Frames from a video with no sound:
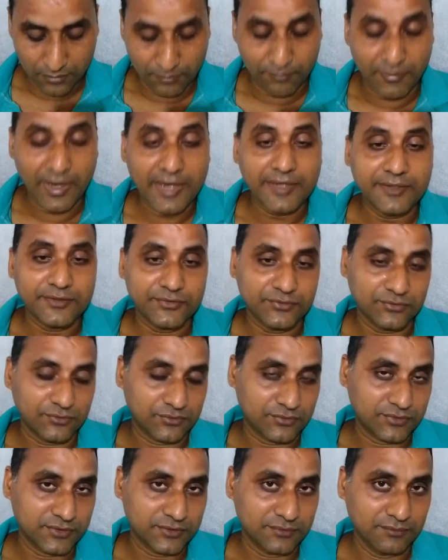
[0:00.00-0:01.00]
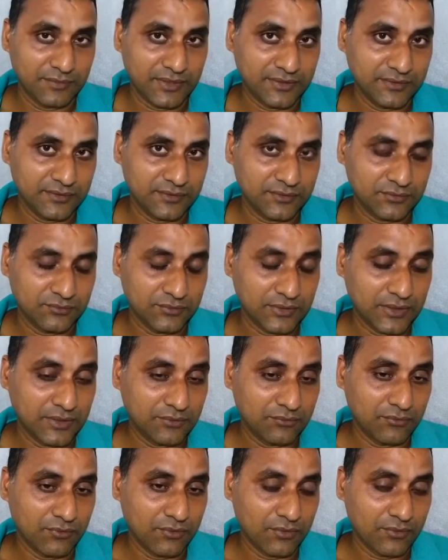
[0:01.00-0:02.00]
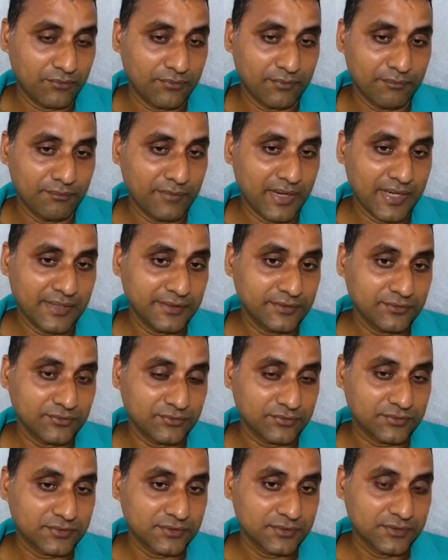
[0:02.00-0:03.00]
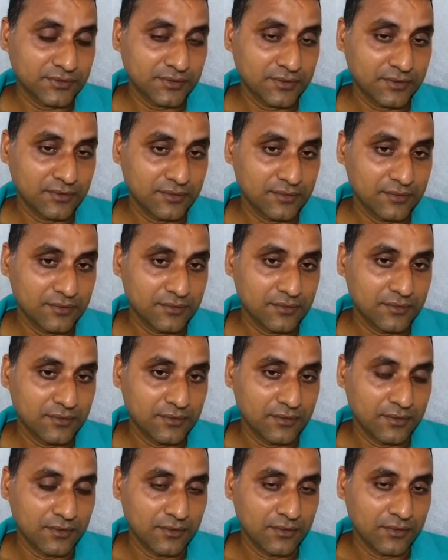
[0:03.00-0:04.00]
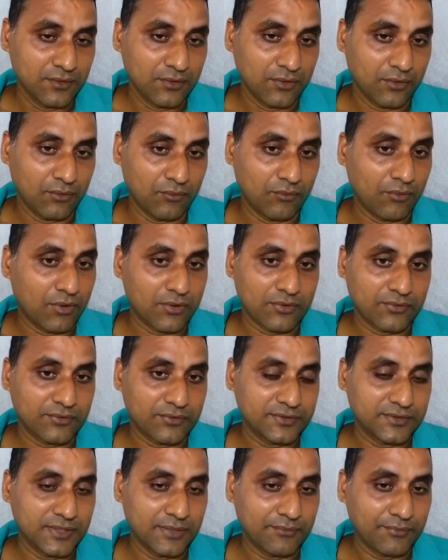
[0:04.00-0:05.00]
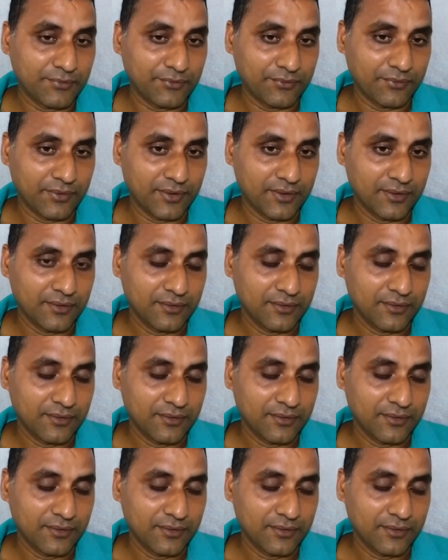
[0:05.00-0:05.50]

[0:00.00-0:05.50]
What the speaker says: many sources. Means we get water from many sources. Water is everywhere.